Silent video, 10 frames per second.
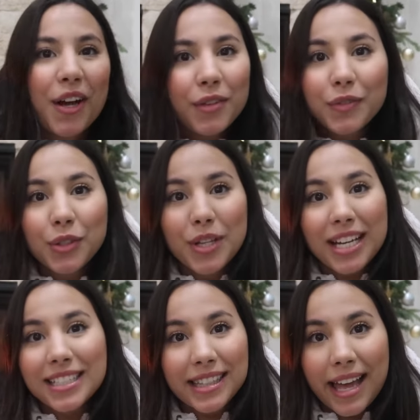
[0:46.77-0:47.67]
hope you
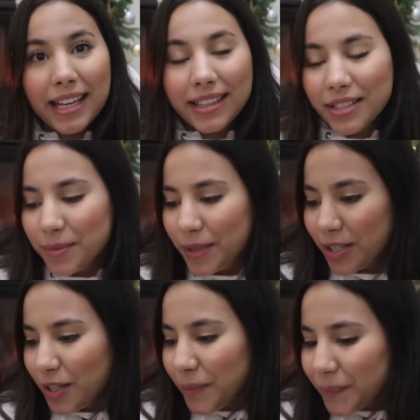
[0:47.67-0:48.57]
guys like this
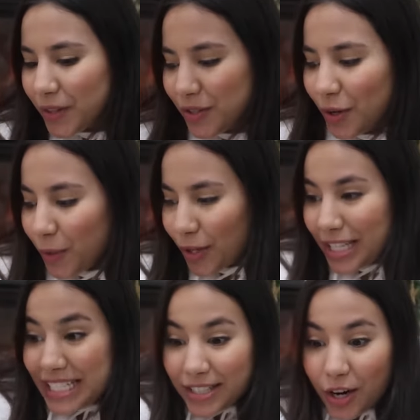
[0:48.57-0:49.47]
video so we're
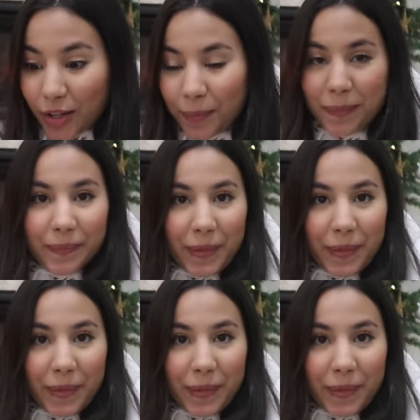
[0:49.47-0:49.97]
gonna start